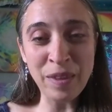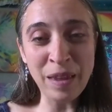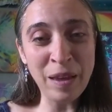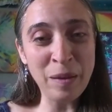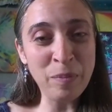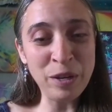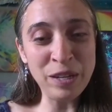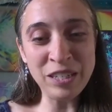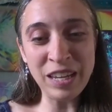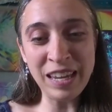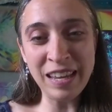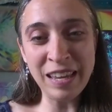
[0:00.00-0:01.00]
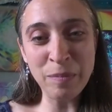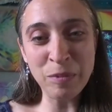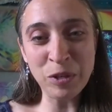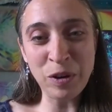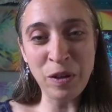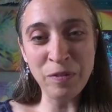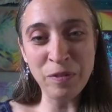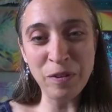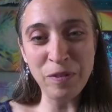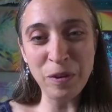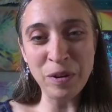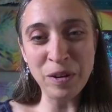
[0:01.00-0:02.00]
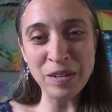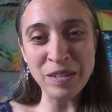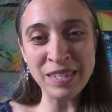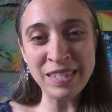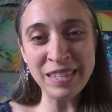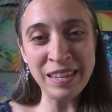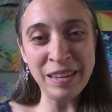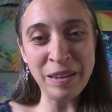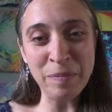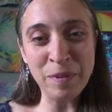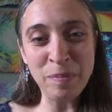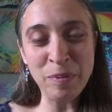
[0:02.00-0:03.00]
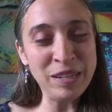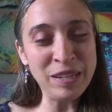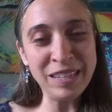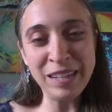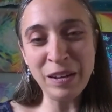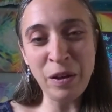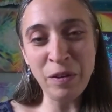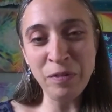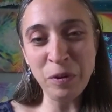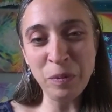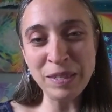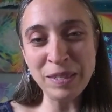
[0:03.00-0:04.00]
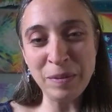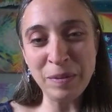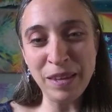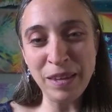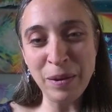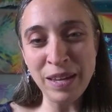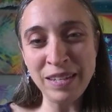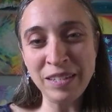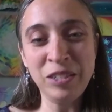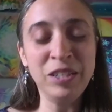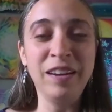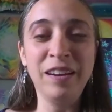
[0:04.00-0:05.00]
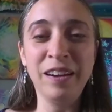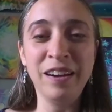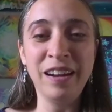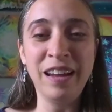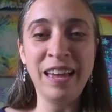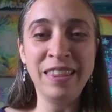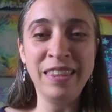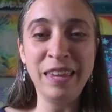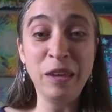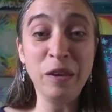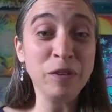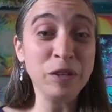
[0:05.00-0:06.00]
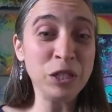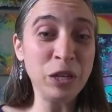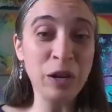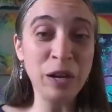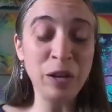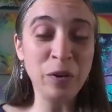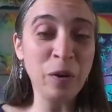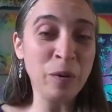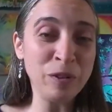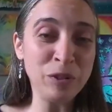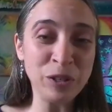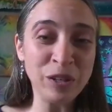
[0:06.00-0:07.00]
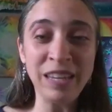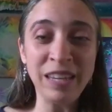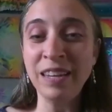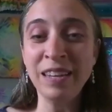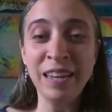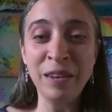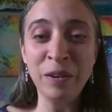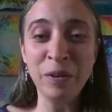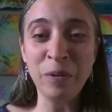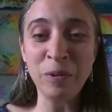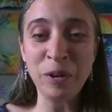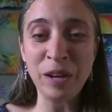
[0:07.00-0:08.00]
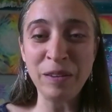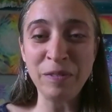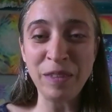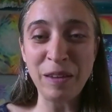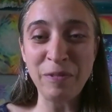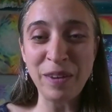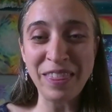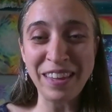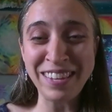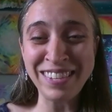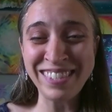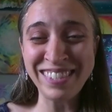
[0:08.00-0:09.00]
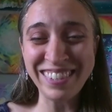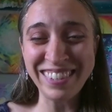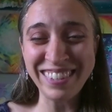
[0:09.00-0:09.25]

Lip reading: I appreciate it. I'm sure all of our viewers appreciated all of your wisdom that you had to share. And thank you for sharing your own journey and your own creative life with us.